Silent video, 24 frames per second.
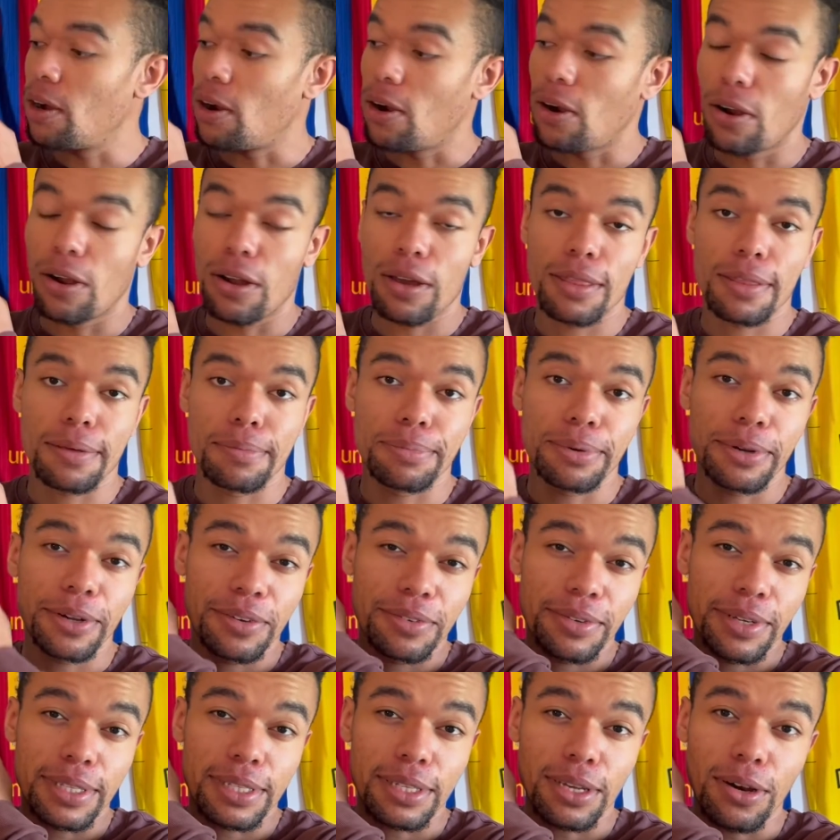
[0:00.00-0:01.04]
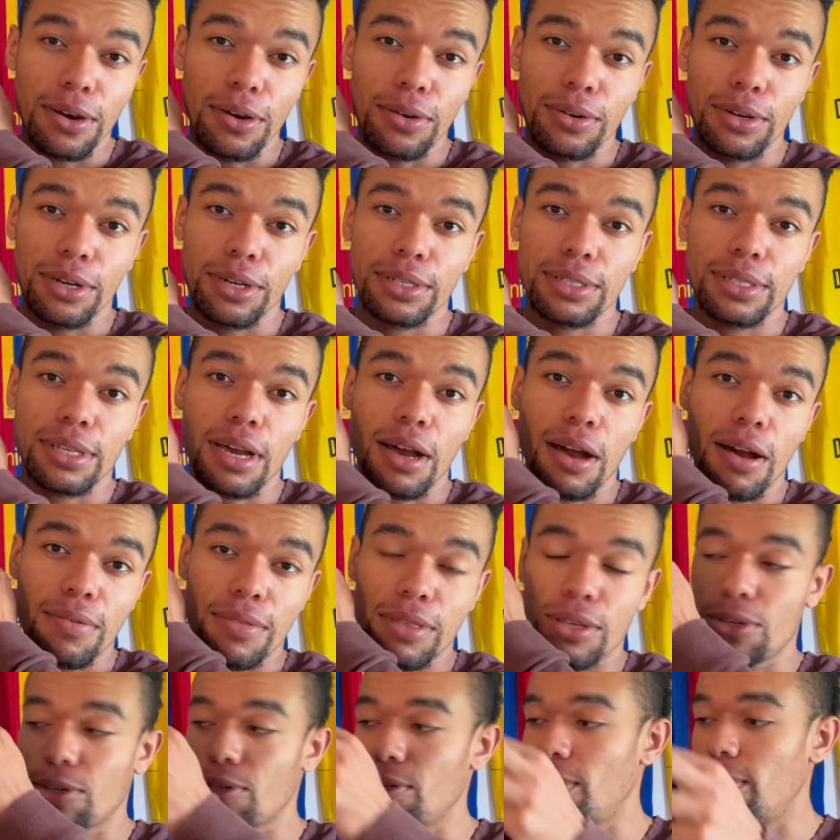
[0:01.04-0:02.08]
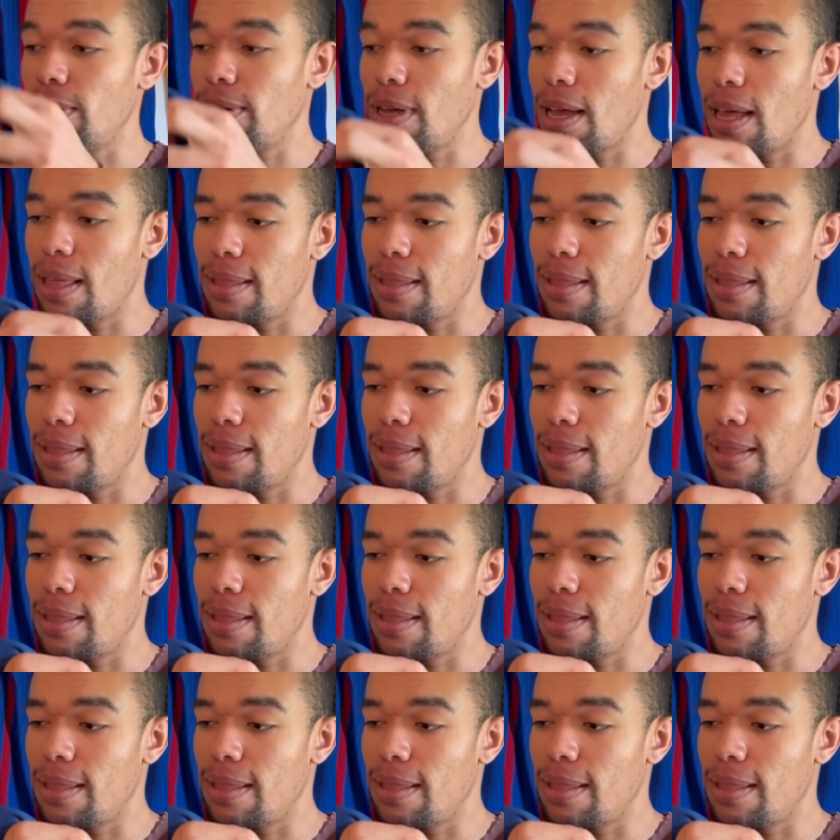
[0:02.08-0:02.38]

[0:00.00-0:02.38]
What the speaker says: Or the previous owners of the shirt